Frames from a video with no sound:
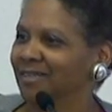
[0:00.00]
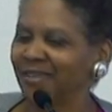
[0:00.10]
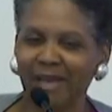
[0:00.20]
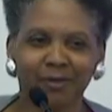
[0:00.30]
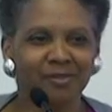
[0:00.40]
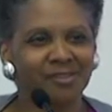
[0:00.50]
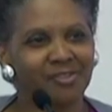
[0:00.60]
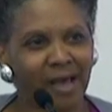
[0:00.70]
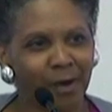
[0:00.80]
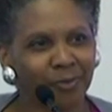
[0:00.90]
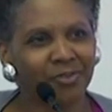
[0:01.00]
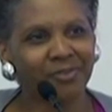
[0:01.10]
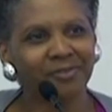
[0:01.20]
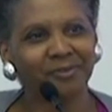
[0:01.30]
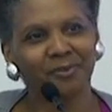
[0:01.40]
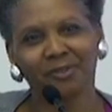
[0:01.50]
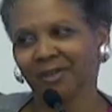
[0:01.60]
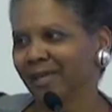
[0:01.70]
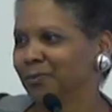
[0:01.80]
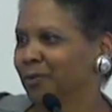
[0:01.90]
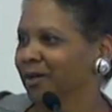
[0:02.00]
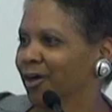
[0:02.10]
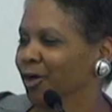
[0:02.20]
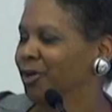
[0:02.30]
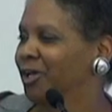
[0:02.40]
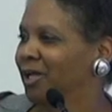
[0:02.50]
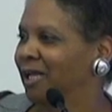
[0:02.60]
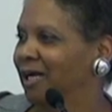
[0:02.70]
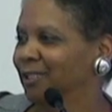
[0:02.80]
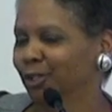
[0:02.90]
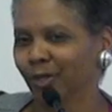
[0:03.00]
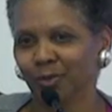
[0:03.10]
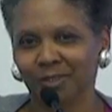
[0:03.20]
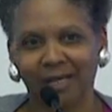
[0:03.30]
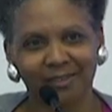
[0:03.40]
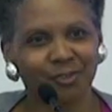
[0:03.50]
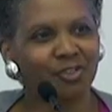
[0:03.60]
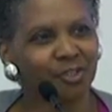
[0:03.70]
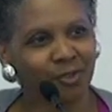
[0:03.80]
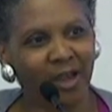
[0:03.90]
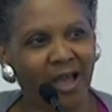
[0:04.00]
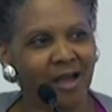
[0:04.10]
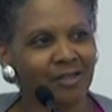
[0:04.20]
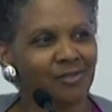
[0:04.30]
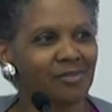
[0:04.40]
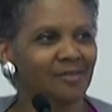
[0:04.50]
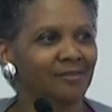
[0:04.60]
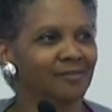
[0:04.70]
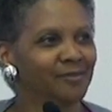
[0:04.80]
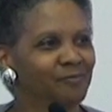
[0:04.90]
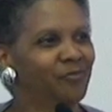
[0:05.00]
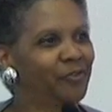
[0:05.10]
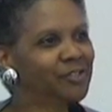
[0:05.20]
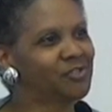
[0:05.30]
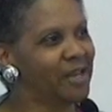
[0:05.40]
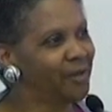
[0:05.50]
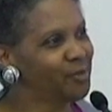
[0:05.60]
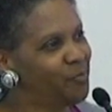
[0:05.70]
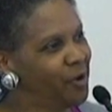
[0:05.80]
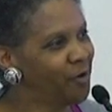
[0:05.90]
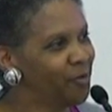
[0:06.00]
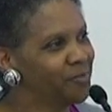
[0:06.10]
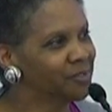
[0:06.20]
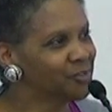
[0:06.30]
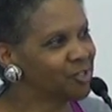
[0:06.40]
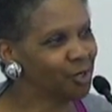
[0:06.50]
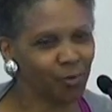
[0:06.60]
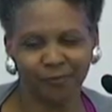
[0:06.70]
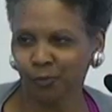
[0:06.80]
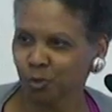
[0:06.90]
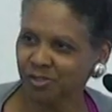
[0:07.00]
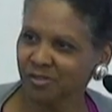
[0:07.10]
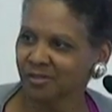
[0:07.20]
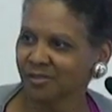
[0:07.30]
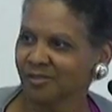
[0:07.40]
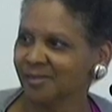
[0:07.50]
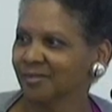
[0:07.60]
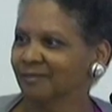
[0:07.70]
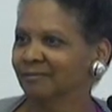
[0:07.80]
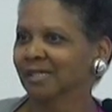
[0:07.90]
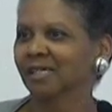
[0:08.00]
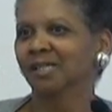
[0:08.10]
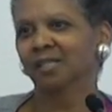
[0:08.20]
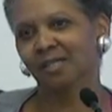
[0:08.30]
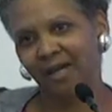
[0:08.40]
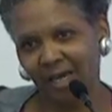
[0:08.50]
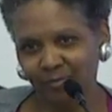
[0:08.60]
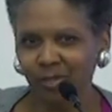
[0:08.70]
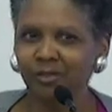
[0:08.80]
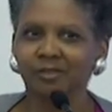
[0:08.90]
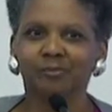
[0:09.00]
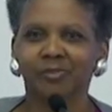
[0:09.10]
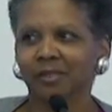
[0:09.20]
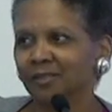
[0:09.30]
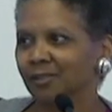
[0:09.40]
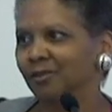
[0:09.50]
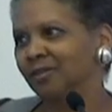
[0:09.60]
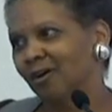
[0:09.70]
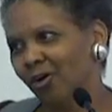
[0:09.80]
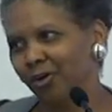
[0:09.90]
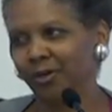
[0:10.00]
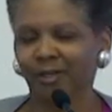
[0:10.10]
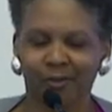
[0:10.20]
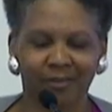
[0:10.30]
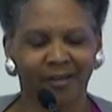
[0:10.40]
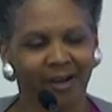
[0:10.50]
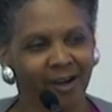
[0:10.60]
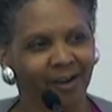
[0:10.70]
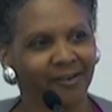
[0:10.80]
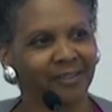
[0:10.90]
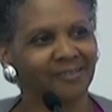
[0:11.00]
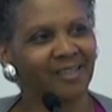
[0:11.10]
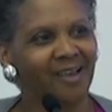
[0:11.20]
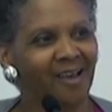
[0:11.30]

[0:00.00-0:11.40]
down in the South, all right, where, got the tear gas and faced down the paramilitary forces and, all right, burned a building or car here or there and